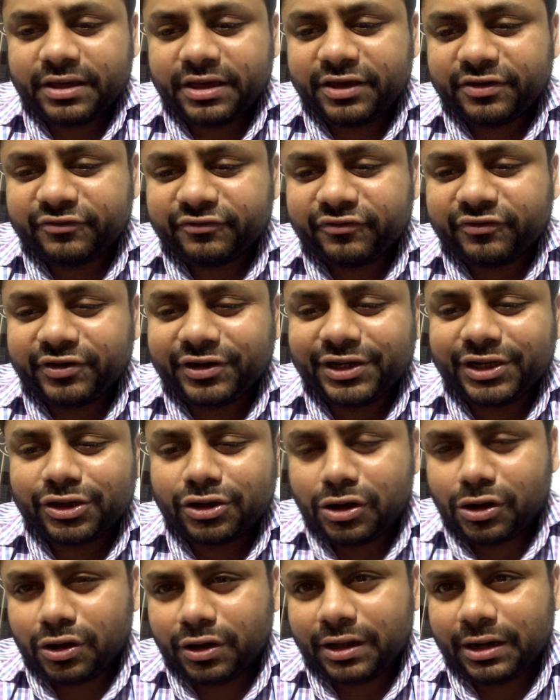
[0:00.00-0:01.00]
Every
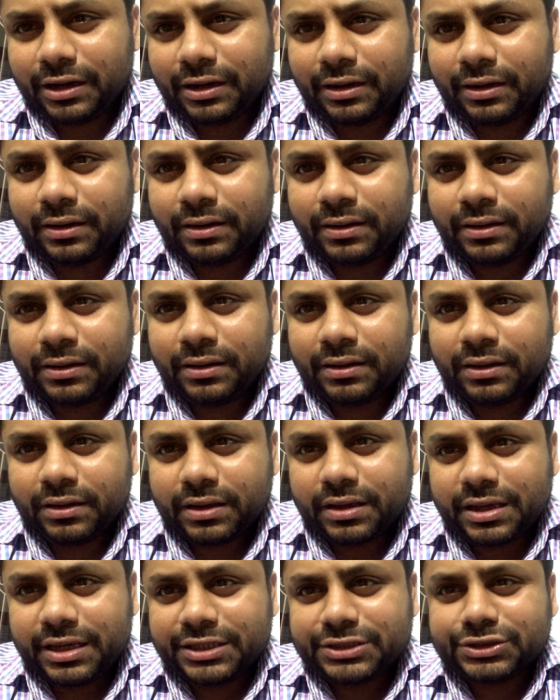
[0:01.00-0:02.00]
oil
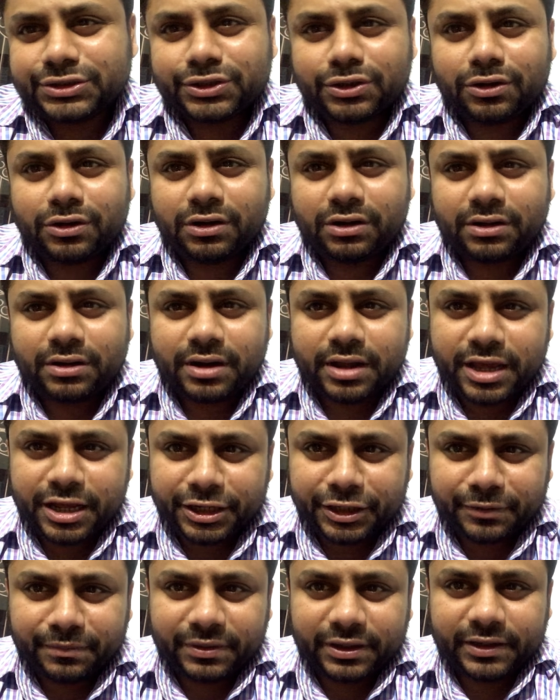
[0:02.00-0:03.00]
is your
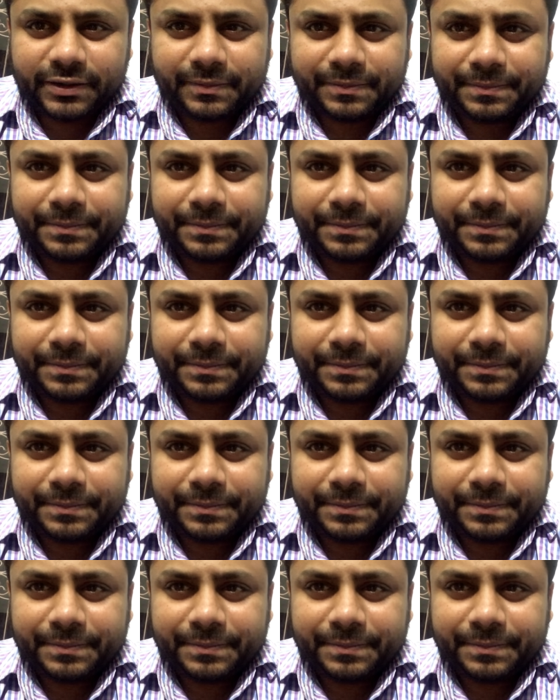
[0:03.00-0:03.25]
enemy